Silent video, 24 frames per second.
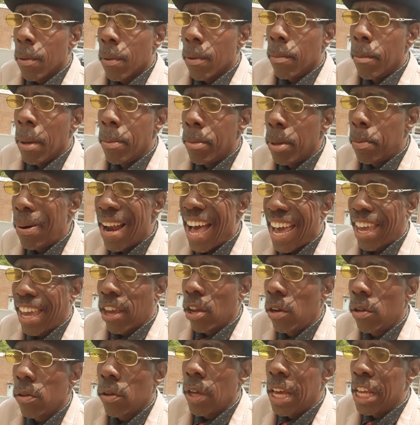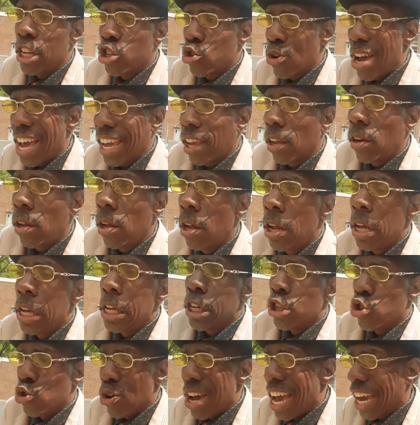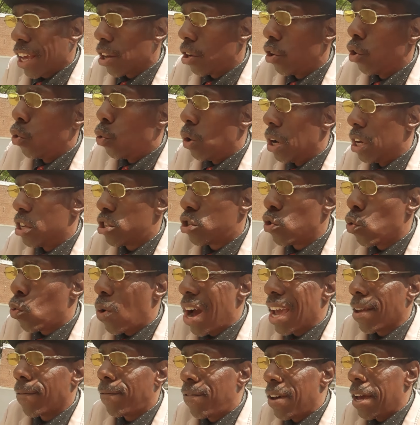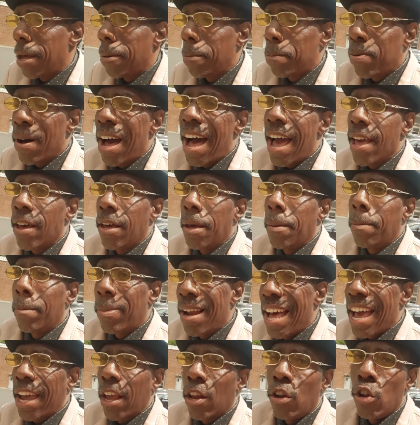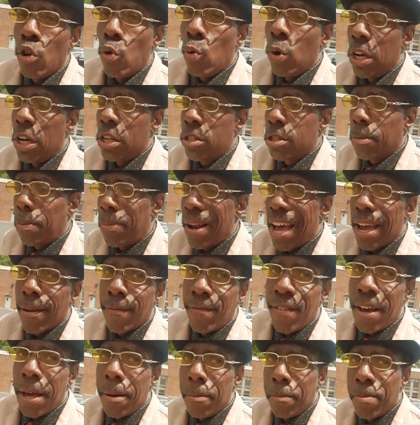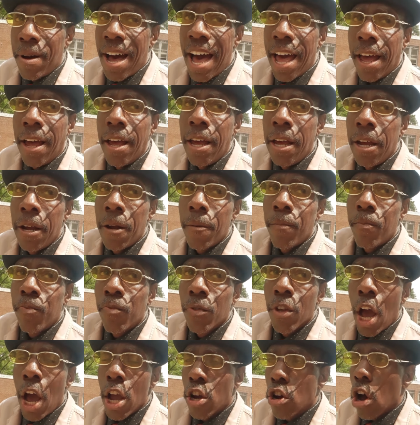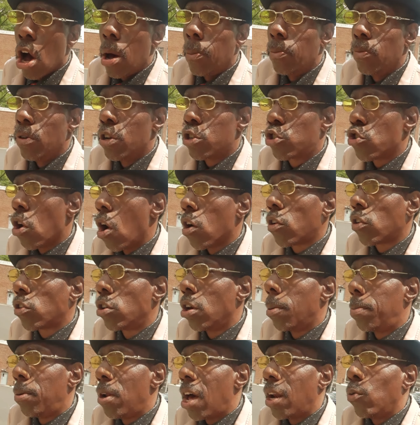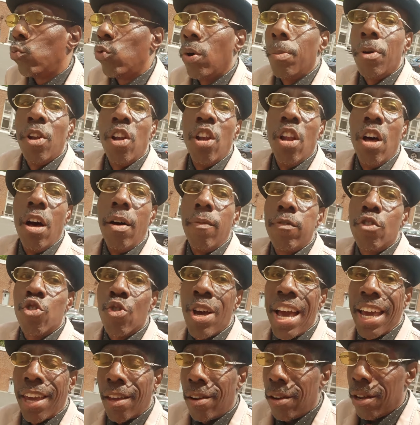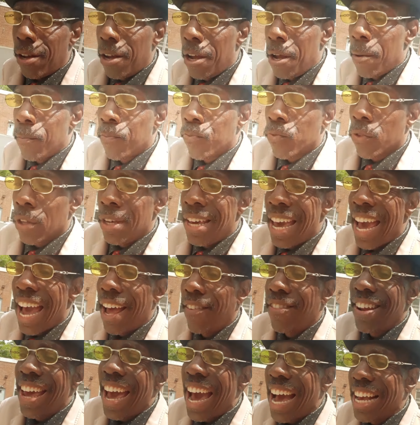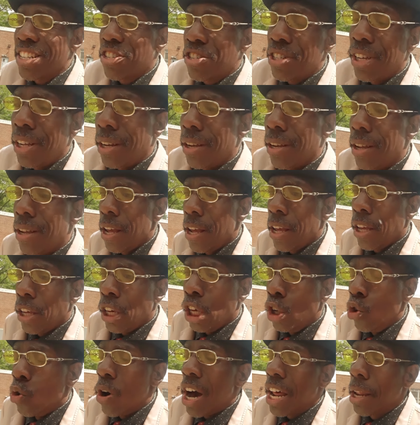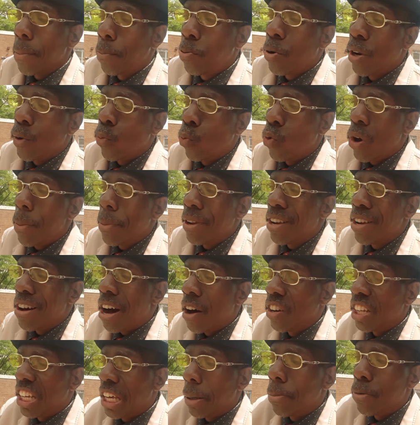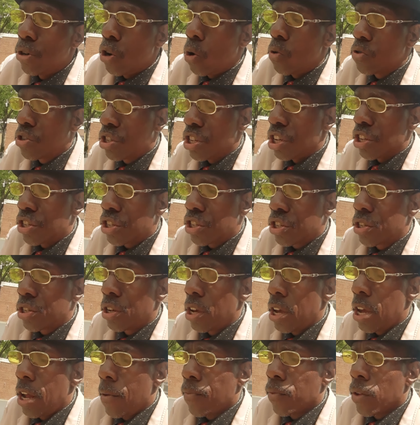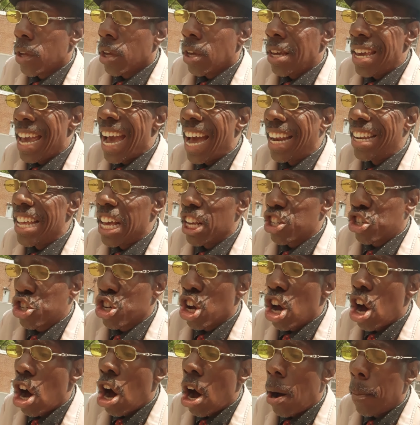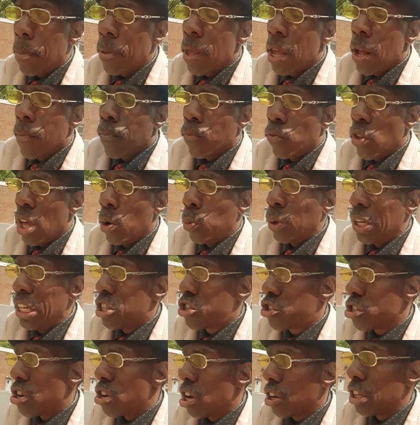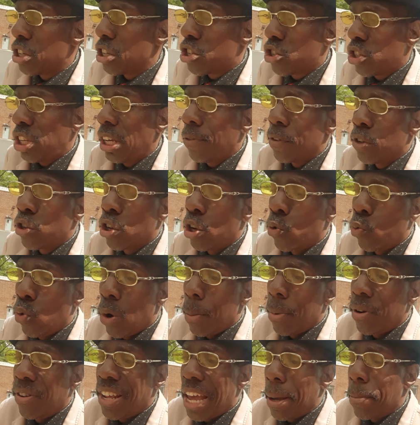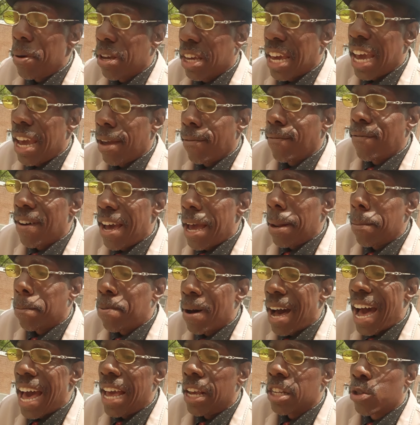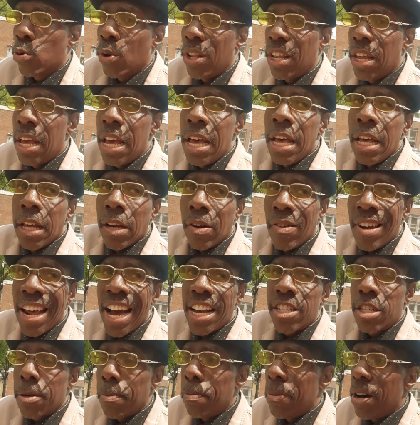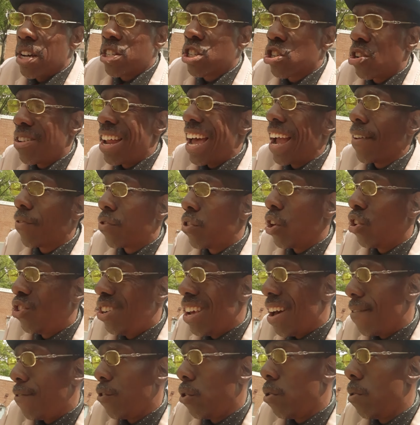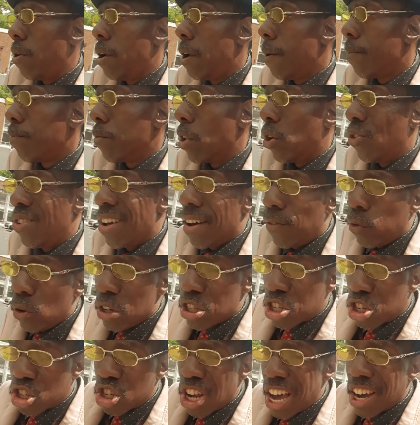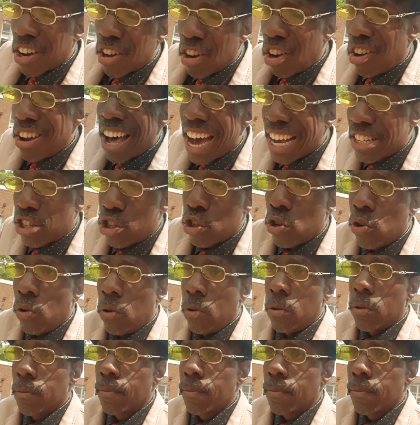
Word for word: remember Blackula and Dracula? Dracula was the white vampire and Blackula was the black vampire. I come to suck your blood. Women love Dracula. He had the acid. He knew how to put women under hypnosis. He had that charm. Then when he sunk his teeth into the women, they became vampires. Well, that's much like the devil. The devil is psychological.